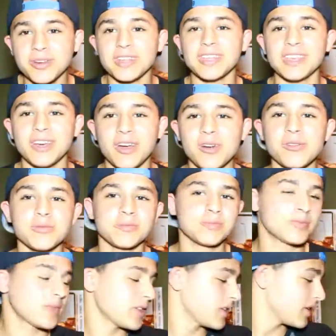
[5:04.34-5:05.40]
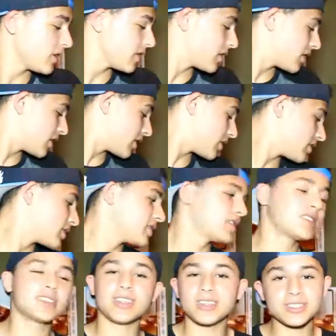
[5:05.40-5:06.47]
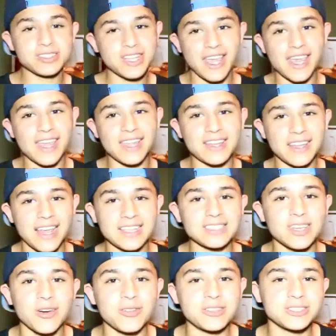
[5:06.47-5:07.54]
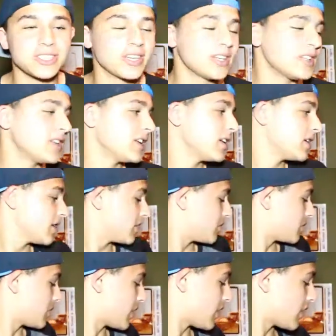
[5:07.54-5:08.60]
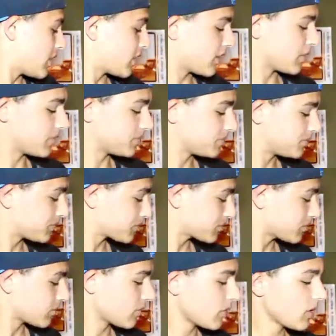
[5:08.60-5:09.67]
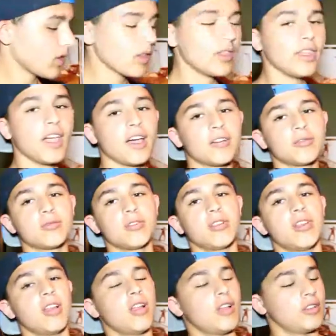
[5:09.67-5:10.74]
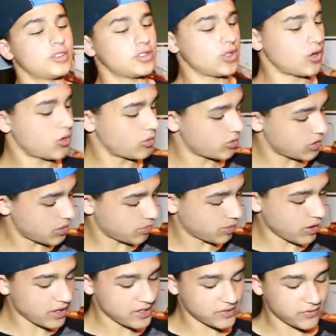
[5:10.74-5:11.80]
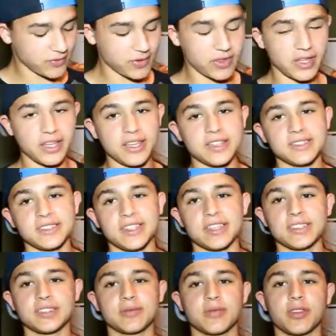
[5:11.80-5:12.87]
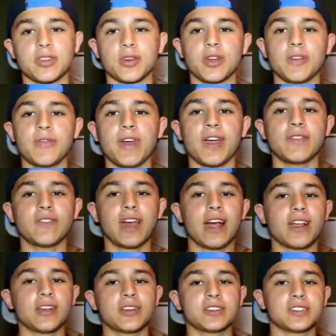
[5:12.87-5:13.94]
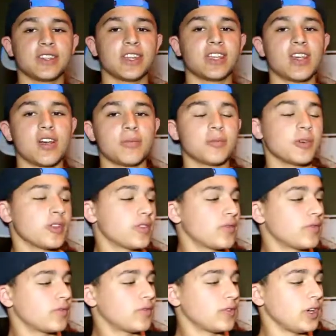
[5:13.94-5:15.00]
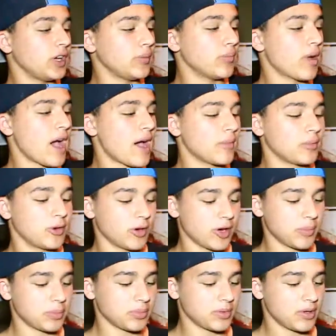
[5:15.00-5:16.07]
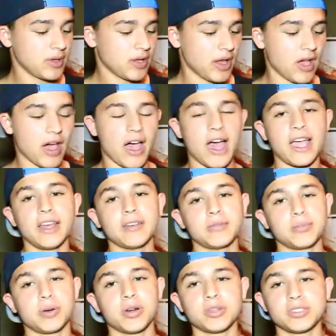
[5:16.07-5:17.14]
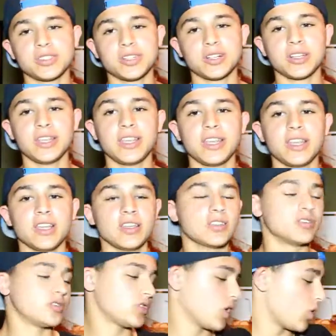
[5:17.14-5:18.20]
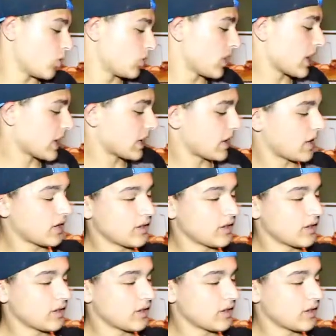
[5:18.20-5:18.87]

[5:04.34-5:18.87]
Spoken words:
it, you know. Still skating, that's always good, but yeah. So the price for these is $35, and they come with free mob grip. I personally don't like